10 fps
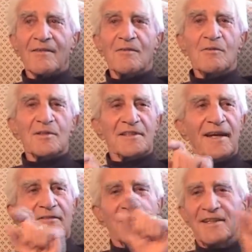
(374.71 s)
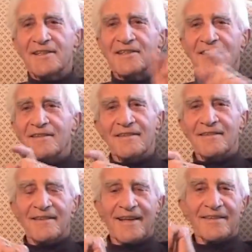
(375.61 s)
it was never listed
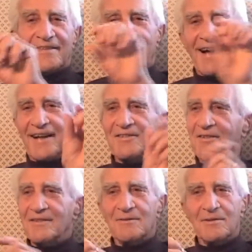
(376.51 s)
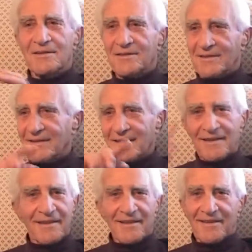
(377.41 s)
as Sinatra. It was
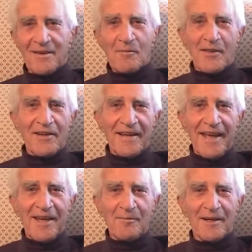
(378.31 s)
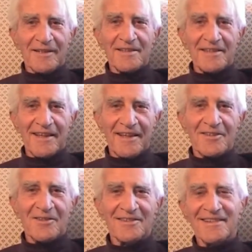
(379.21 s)
some other name on the
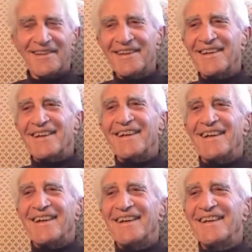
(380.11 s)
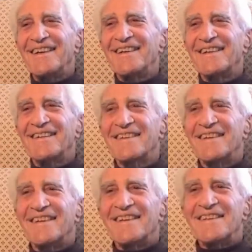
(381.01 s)
schedule. And
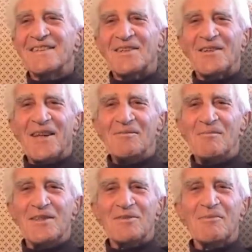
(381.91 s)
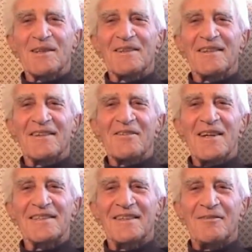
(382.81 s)
so that Mitch Miller and the
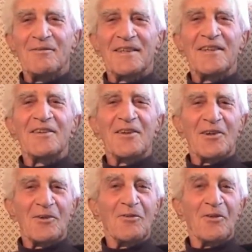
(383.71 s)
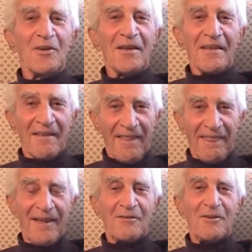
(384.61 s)
rest of them didn't know
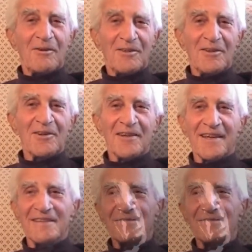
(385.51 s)
that we were doing it.